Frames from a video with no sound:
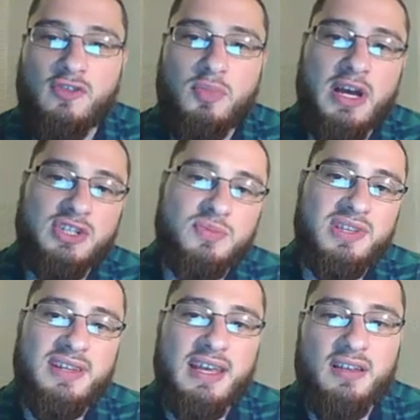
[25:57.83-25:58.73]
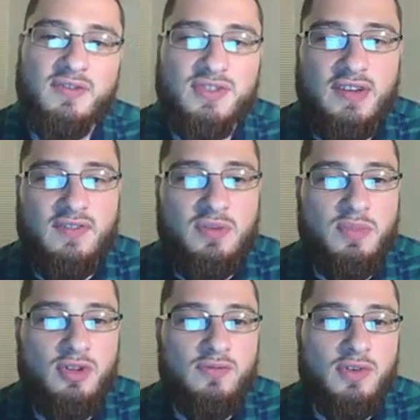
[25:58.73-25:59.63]
of approximately negative
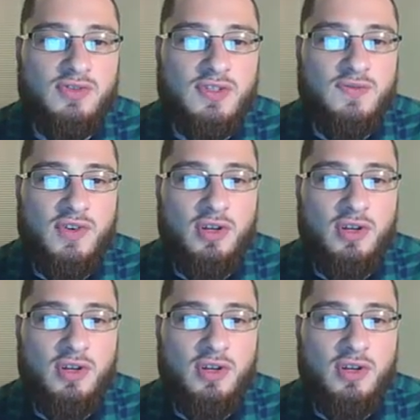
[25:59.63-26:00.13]
70 millivolts is